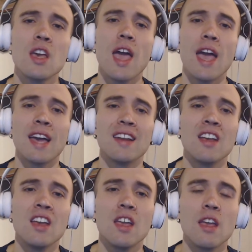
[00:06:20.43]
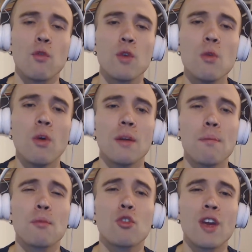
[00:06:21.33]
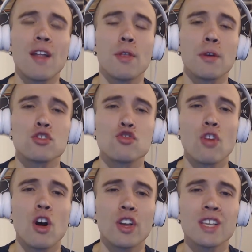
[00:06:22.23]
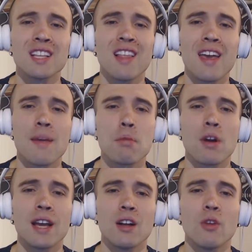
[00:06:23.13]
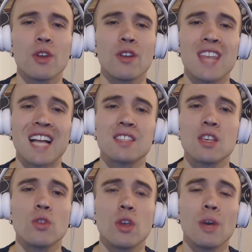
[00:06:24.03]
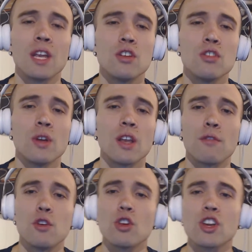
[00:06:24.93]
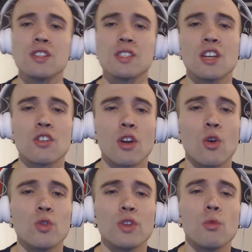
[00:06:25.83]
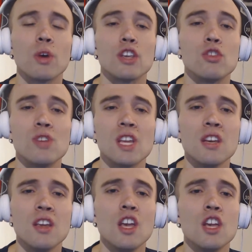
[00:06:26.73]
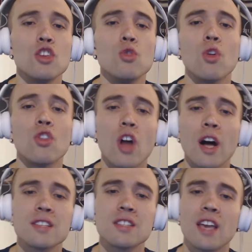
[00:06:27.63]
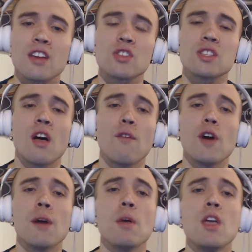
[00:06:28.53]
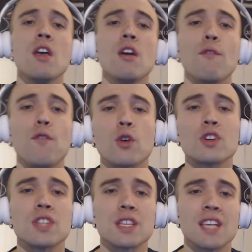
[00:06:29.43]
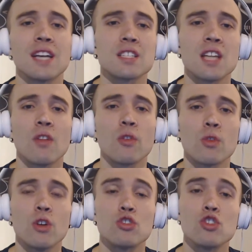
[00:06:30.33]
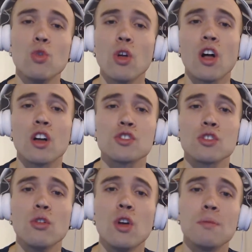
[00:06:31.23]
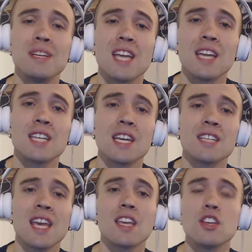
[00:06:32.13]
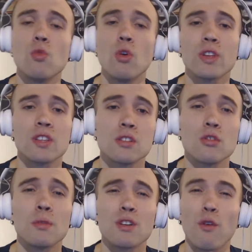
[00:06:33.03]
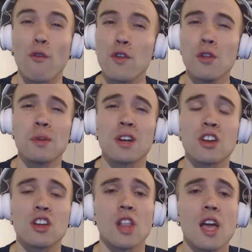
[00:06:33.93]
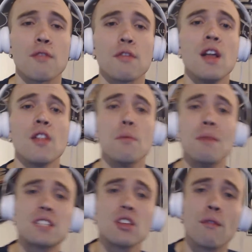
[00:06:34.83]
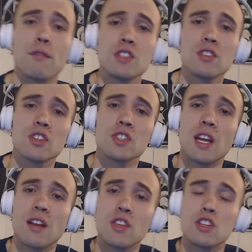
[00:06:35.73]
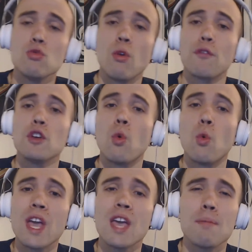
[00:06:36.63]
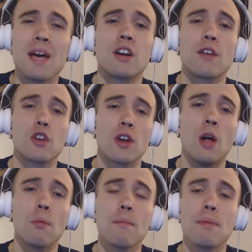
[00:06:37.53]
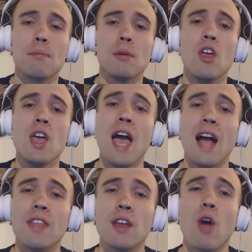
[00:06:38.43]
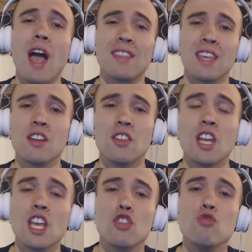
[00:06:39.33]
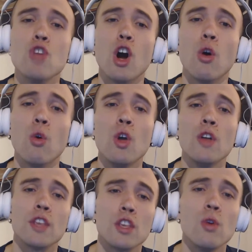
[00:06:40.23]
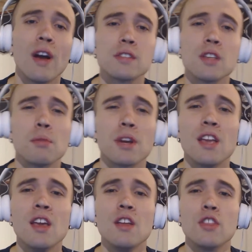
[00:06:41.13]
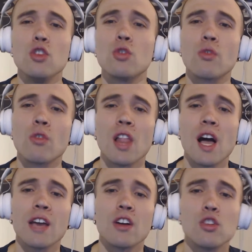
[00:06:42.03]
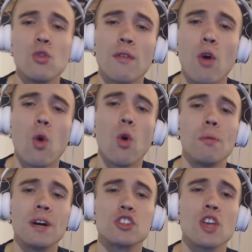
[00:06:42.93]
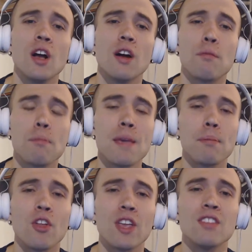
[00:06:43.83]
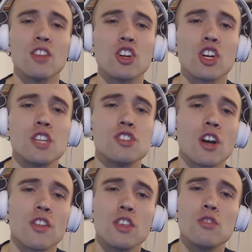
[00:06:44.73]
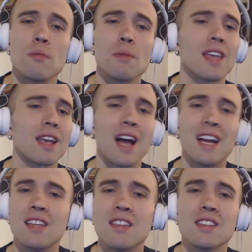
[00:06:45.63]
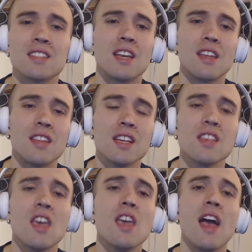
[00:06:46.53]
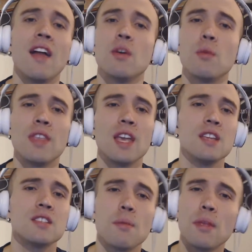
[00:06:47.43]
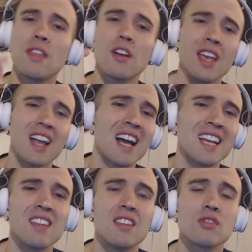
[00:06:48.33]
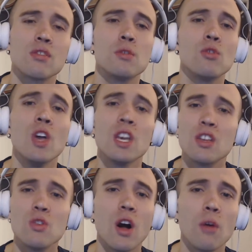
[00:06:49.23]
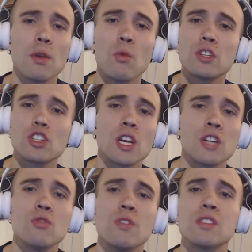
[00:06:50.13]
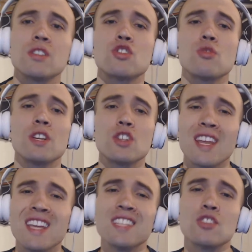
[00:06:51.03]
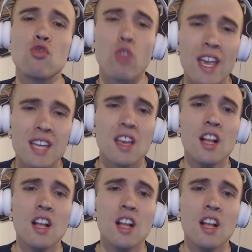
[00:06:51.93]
And if we want to create the strongest lion pride out there, that's the only way to do it. If you're considering only what you need, you will not set yourself up for success down the road. You will also be take, take, take, and you won't get so much fulfillment out of your life. The mental and physical side of things, you will feel way better if you're helping people. And that at the end of the day, you know that you have somebody that you can rely on. You have a whole bunch of people in the cookie jar that you can be like, I need this, I need this. And then when they need something, they're like, I need this from you. Can you help me? What should I do in this situation? It is great.